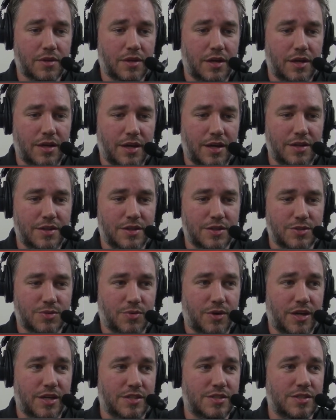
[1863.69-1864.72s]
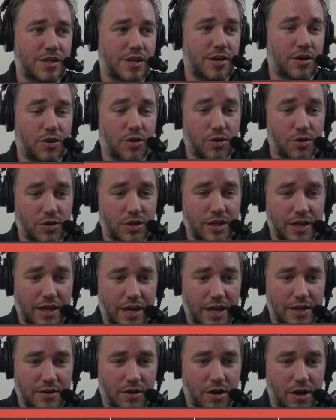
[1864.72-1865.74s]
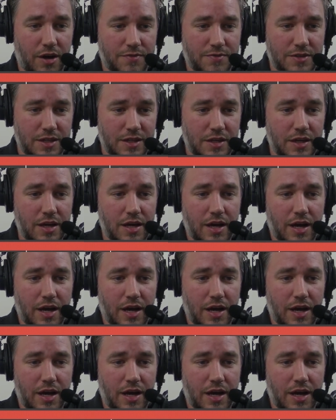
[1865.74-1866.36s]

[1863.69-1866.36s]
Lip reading: in this race early and often.